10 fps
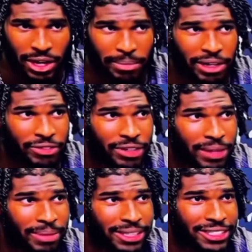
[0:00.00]
I mean, I feel
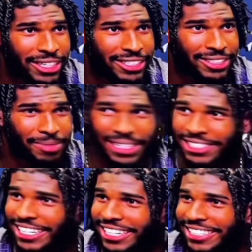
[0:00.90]
like my stage is my
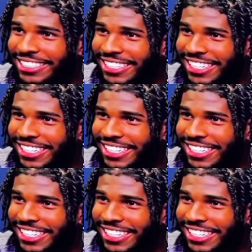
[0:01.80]
stage.